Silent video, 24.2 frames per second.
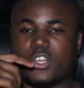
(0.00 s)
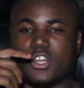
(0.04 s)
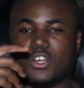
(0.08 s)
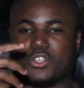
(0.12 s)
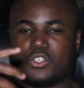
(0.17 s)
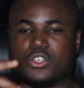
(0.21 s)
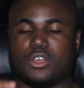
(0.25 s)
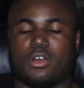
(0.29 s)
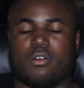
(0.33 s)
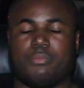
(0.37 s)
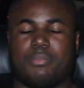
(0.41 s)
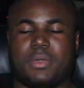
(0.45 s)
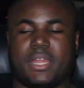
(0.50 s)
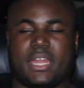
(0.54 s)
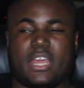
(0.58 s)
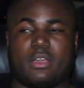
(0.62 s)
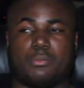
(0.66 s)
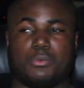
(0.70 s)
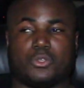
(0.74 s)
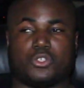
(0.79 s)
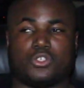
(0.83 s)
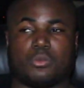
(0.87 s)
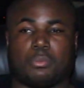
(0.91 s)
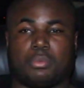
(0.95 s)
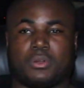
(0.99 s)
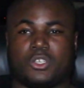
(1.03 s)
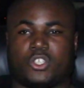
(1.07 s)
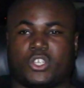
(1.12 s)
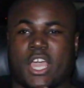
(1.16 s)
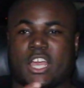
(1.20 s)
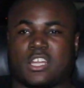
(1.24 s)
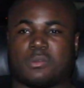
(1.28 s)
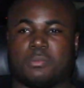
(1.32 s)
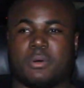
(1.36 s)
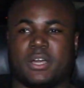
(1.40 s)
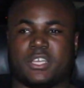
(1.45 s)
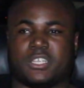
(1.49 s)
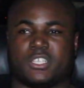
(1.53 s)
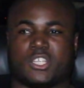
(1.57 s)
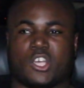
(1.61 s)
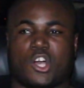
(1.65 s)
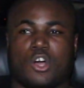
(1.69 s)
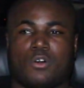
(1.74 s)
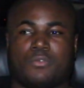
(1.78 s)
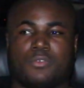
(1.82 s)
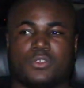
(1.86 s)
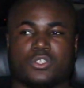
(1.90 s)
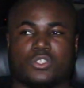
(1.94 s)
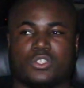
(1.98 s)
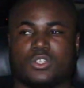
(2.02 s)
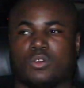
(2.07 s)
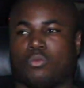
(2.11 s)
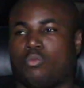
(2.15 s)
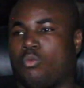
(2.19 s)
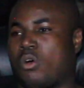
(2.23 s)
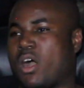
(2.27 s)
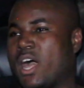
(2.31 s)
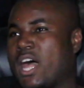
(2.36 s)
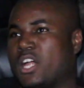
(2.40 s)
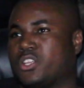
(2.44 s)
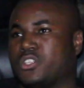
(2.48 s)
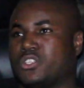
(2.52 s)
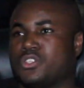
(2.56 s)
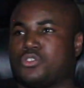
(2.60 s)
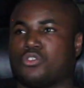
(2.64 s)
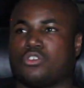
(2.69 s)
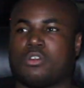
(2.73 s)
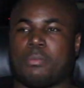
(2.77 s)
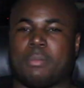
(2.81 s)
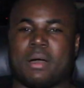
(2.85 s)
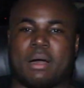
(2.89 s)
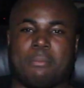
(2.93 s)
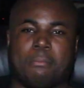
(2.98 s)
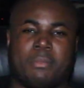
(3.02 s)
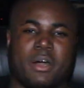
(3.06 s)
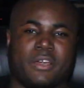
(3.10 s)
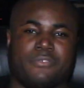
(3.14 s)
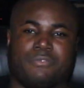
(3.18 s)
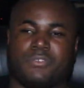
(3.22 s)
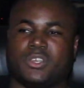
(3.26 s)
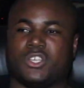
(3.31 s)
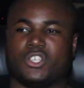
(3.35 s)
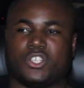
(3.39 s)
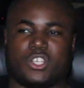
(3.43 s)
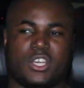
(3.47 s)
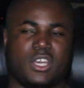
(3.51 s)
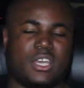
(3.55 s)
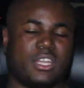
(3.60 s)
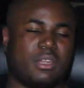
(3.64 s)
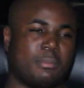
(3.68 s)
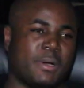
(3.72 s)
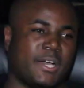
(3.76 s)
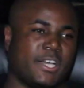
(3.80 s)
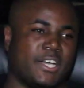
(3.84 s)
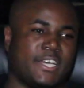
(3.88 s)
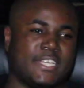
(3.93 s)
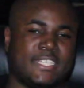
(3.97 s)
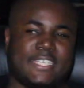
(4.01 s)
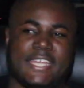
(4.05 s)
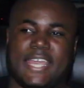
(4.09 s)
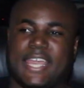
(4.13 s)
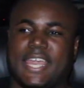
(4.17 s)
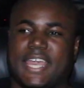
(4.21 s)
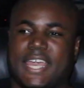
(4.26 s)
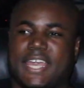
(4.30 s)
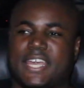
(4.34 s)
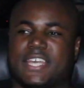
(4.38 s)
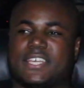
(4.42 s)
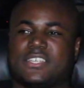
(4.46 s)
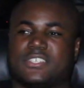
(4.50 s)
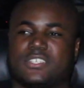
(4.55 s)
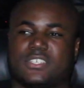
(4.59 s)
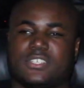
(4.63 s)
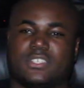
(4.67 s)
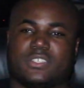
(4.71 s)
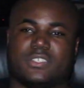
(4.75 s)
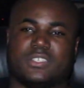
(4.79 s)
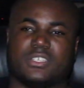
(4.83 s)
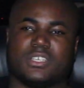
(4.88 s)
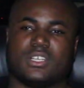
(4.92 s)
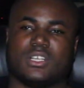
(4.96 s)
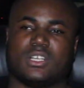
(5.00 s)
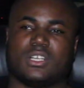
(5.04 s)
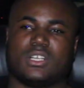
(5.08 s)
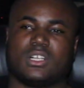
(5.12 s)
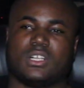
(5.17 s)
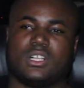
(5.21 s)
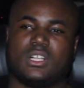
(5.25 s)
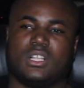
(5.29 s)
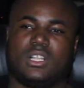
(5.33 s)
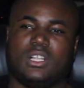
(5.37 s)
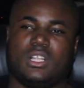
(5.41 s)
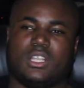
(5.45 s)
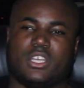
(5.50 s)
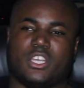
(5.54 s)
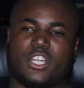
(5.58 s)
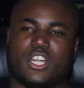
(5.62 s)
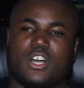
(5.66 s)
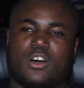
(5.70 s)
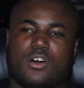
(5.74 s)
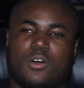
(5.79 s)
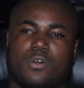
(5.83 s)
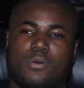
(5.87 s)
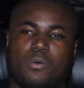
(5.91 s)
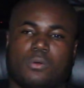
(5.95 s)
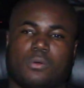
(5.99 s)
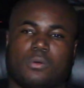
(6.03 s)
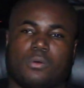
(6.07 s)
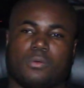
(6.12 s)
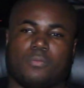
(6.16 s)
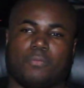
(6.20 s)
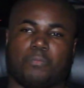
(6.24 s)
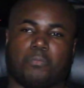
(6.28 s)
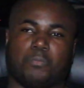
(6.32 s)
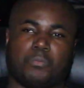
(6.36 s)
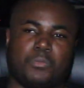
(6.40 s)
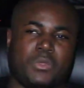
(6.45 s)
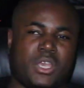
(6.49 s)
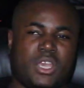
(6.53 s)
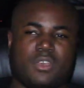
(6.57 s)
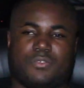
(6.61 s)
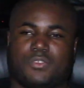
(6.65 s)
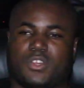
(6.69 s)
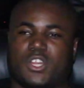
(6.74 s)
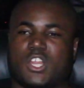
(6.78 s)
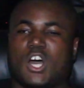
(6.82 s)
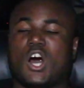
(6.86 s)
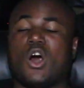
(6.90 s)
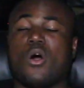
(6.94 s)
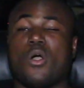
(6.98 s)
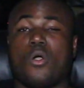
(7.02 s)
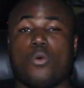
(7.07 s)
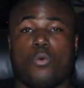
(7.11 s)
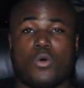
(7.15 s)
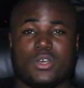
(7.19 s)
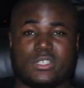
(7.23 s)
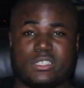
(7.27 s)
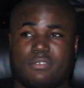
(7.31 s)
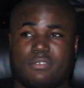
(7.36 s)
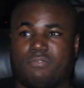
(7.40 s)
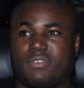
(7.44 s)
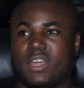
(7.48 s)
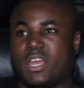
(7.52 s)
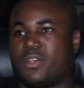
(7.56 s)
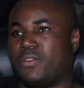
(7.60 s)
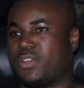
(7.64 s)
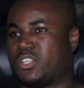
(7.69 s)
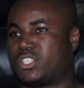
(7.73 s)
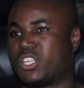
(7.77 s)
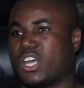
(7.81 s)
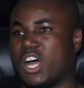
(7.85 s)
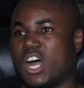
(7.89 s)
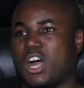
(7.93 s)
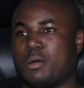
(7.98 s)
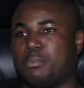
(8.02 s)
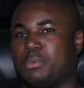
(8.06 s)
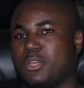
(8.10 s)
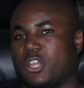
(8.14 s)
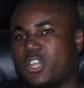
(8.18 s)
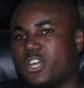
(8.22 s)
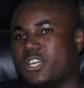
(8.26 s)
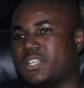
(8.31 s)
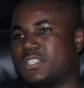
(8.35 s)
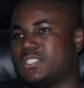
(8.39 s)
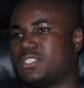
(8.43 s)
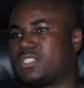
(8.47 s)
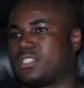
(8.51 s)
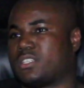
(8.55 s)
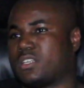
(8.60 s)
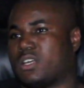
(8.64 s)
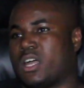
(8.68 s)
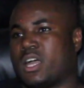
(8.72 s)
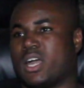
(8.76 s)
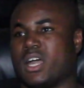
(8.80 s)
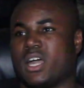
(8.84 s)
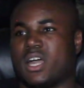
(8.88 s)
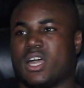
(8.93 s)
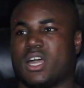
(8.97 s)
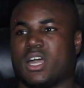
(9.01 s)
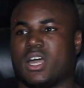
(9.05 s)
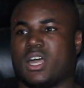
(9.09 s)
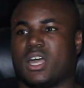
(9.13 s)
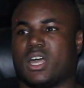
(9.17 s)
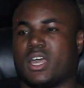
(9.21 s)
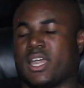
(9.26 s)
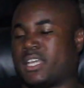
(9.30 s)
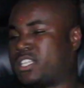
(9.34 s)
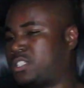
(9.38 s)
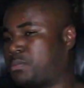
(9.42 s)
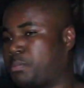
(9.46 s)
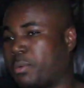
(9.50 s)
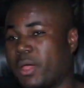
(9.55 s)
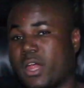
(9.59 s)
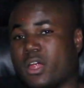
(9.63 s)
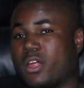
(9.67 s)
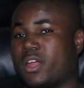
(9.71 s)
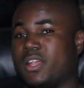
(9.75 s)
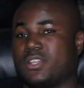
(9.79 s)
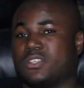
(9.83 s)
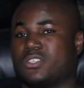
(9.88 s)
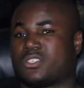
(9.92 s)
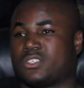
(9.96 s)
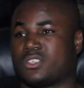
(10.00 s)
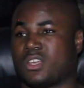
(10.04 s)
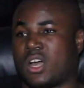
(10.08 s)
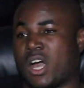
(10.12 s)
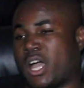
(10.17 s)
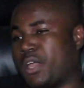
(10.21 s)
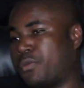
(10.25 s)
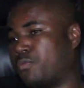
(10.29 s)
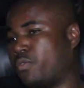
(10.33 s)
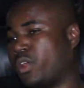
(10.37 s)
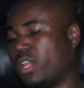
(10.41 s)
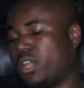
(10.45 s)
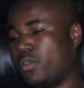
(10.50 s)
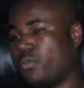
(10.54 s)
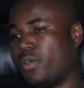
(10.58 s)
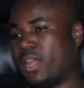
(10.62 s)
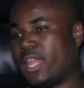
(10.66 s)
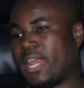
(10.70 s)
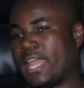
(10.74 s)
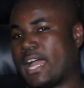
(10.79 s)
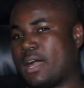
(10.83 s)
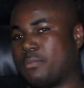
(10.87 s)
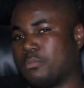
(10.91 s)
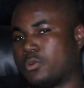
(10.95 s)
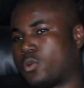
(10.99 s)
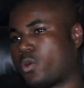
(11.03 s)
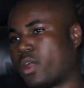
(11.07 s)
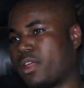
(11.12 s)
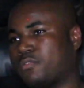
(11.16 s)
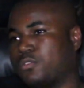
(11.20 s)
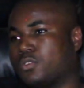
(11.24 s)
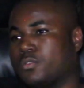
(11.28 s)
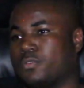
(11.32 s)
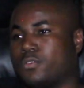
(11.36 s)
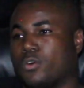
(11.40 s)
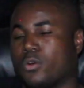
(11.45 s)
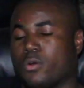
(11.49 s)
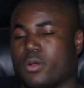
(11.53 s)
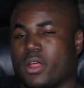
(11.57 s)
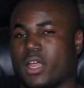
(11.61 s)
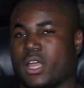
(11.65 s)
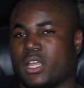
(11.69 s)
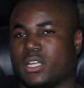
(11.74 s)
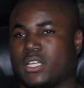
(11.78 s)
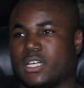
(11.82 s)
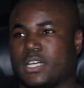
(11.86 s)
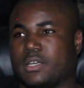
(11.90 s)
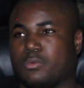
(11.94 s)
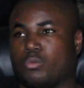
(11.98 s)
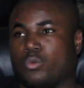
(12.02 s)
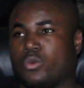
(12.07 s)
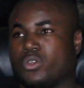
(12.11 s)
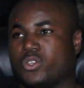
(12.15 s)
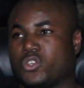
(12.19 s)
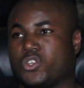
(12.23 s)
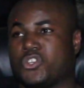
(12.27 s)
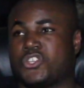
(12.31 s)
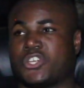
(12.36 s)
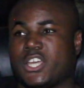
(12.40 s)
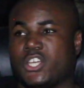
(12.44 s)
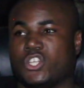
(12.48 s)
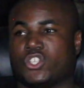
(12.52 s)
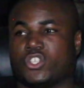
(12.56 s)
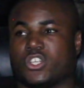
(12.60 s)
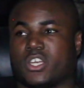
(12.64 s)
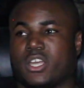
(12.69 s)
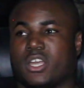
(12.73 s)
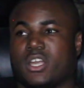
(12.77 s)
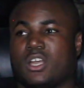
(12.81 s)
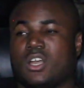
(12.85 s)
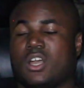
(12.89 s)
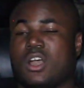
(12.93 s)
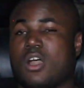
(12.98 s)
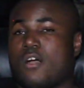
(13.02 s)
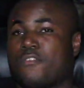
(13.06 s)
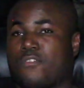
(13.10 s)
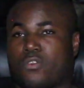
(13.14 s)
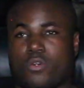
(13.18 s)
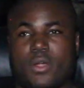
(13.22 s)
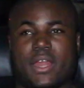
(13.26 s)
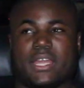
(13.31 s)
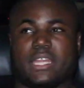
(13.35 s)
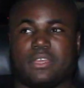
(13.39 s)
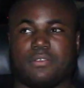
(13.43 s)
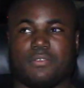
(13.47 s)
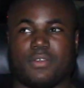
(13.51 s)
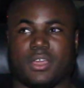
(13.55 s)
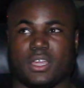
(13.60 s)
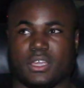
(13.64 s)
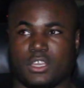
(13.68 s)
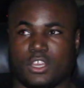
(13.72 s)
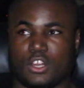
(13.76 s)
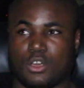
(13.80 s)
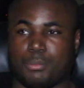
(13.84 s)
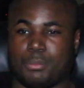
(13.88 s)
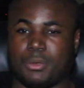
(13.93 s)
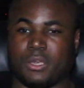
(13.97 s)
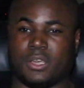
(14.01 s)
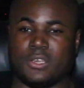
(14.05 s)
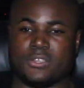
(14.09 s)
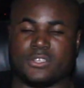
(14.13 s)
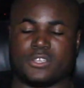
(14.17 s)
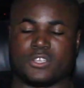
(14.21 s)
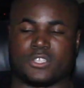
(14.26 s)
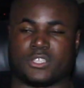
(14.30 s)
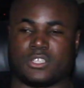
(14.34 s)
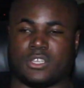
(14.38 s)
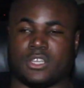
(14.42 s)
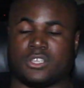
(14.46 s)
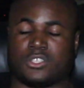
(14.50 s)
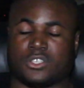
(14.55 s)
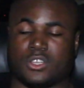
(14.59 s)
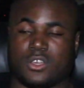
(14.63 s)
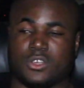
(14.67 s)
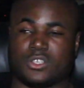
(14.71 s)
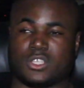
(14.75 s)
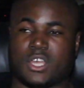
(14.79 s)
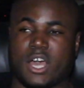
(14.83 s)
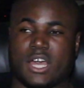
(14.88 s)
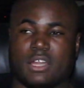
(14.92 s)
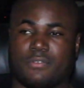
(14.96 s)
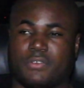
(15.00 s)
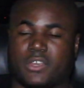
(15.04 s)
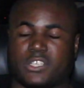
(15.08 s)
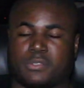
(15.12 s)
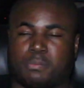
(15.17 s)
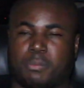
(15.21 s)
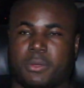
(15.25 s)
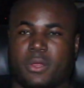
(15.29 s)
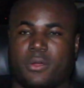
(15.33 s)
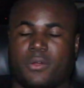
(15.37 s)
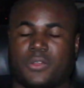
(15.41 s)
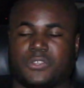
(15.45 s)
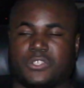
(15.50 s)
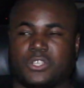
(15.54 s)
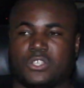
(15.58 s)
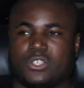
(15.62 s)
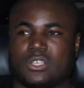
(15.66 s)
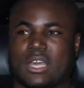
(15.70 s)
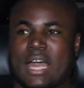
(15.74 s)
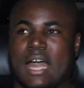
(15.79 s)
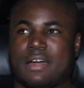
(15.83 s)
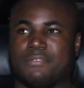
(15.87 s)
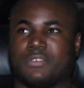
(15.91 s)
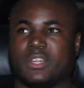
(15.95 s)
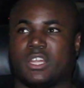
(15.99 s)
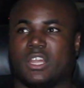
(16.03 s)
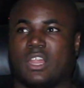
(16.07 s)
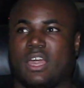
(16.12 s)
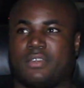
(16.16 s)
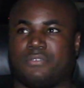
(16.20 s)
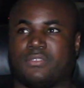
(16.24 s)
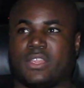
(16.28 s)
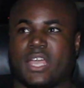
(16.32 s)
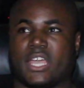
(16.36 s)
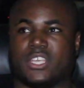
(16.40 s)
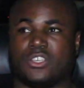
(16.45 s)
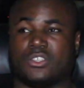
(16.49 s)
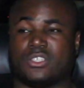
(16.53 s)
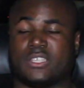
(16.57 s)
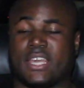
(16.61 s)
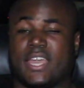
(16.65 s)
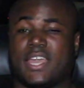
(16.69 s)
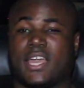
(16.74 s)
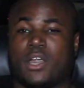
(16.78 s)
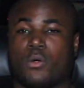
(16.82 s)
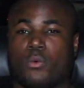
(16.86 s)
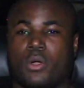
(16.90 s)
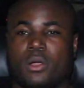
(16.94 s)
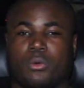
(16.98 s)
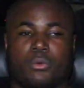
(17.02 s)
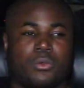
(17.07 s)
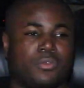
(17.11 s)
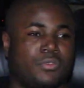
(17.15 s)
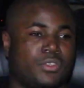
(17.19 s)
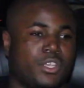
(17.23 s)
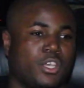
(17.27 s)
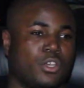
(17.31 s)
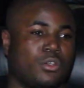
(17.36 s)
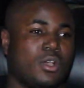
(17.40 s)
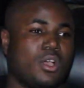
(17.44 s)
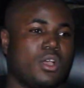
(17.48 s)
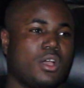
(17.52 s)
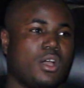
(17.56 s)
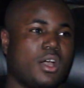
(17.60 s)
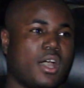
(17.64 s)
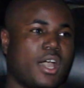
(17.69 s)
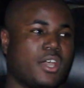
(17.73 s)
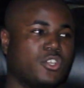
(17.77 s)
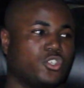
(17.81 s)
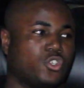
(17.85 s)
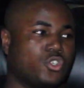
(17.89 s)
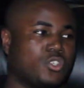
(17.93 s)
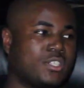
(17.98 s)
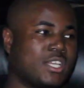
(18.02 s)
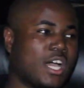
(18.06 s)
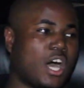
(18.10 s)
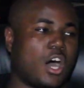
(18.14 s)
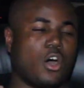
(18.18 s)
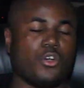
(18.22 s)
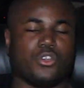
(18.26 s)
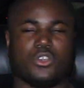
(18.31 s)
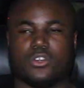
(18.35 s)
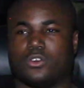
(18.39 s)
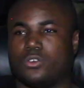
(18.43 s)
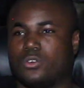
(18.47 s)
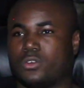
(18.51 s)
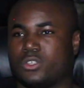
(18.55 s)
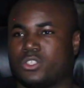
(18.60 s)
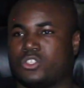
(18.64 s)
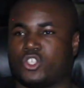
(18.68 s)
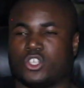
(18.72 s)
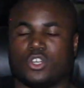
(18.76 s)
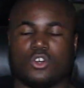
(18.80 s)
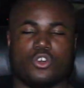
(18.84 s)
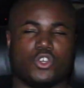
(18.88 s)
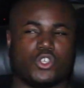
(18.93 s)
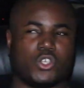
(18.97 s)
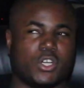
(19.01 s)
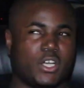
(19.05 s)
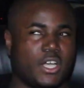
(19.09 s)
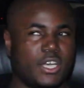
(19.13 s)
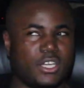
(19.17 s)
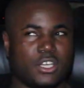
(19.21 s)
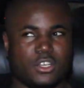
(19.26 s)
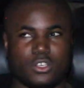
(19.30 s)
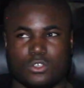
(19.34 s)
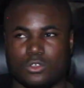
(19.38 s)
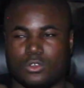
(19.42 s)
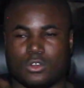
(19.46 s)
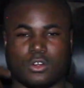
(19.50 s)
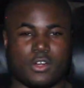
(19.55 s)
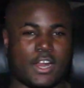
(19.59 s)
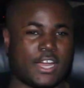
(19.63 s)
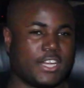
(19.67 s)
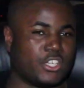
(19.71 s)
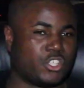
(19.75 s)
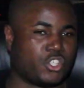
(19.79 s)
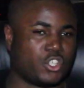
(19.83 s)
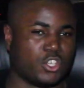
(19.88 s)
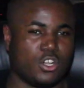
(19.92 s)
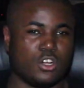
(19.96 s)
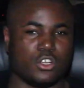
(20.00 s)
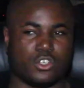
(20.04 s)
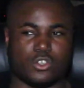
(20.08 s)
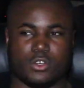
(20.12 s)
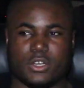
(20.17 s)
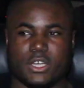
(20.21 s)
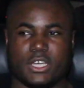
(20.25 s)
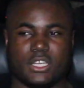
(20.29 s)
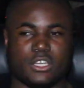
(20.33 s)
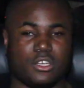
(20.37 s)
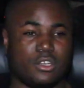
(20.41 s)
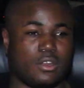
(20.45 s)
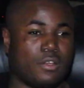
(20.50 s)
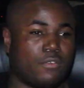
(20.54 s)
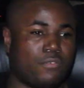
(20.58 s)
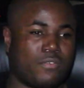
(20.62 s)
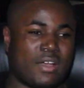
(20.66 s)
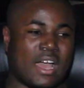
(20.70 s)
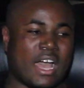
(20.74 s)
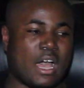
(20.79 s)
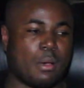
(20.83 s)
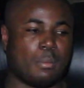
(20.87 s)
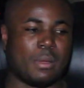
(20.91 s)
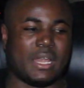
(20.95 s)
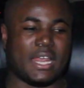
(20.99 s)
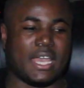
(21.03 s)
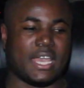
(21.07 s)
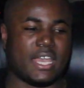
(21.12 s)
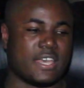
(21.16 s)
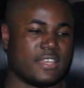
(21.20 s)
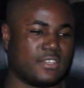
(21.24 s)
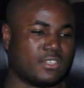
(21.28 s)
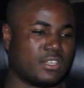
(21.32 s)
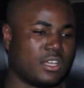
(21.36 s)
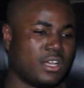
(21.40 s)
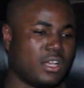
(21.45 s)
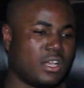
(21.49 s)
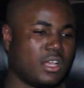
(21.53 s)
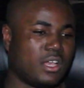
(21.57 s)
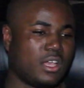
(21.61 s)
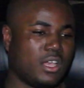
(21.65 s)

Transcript: You know, sort of being able to project myself onto the world and talk about my vision and my ideas and you know even though it a very turbulent uh, experience, I really, really am grateful for it, and I wouldn't change it for anything. You know, because it's it's those kind of experiences you have in life that you take away with you, and you tell your children and your grandchildren and your family, and